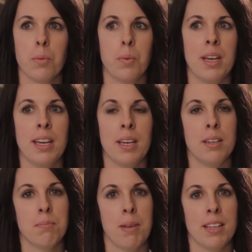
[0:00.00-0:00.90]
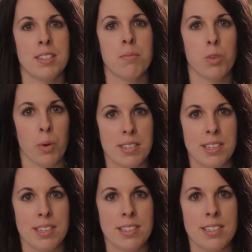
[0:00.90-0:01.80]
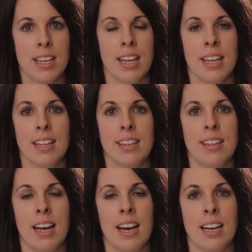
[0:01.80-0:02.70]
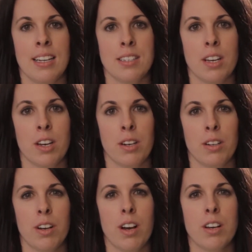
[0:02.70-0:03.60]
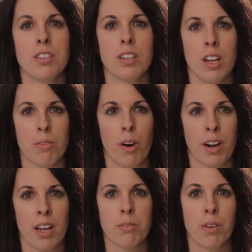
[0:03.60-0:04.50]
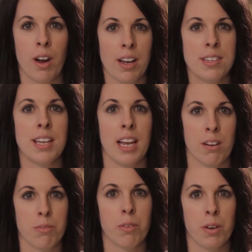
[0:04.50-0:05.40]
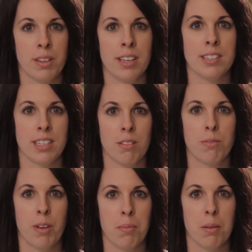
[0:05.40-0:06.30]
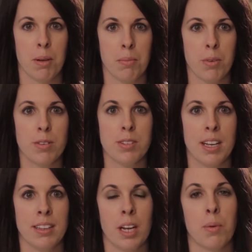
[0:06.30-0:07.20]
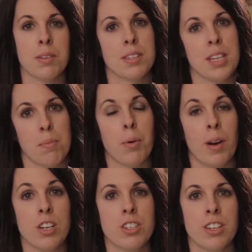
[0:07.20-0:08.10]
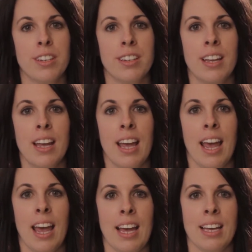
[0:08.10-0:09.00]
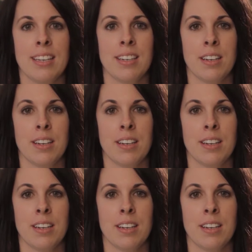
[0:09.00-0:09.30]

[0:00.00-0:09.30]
we made some choices that caused a lot of heartache for us and for the extended family members. And there was a separation, and